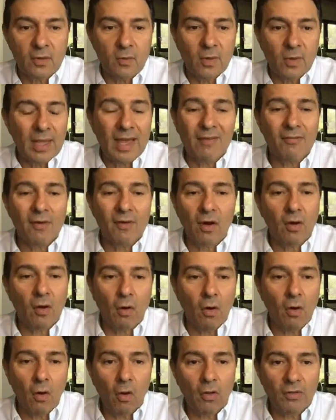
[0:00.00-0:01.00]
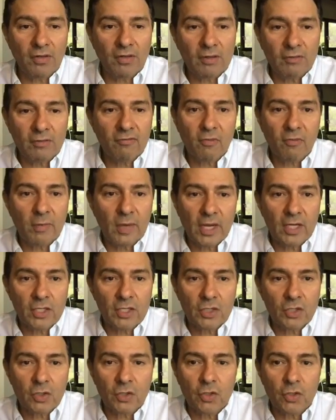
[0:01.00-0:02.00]
We have all the
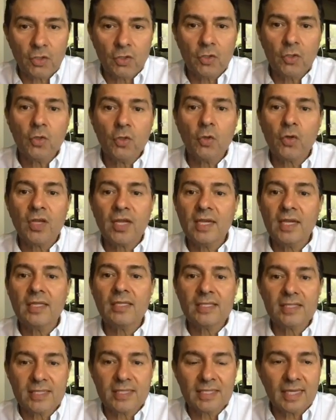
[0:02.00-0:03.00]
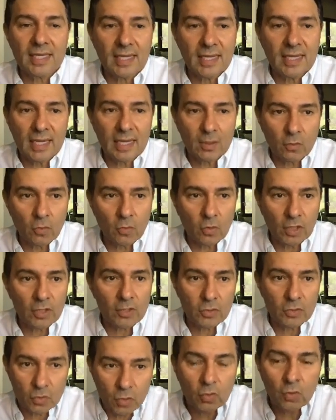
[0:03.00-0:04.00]
information you can see in order
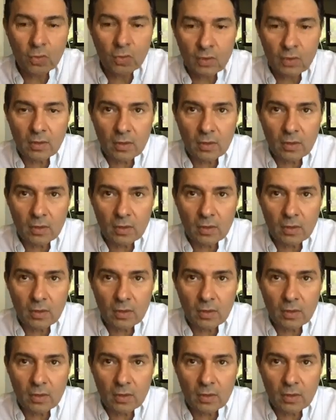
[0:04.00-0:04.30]
to